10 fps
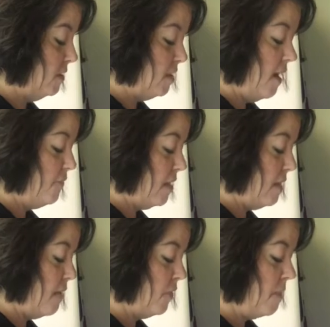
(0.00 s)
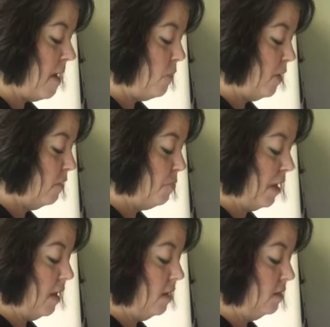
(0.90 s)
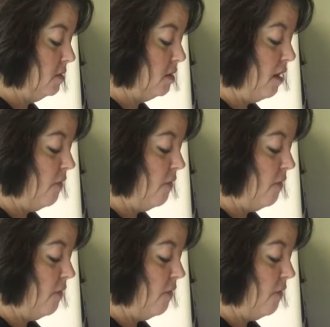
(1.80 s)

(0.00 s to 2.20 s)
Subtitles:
and stuff that they've come out with because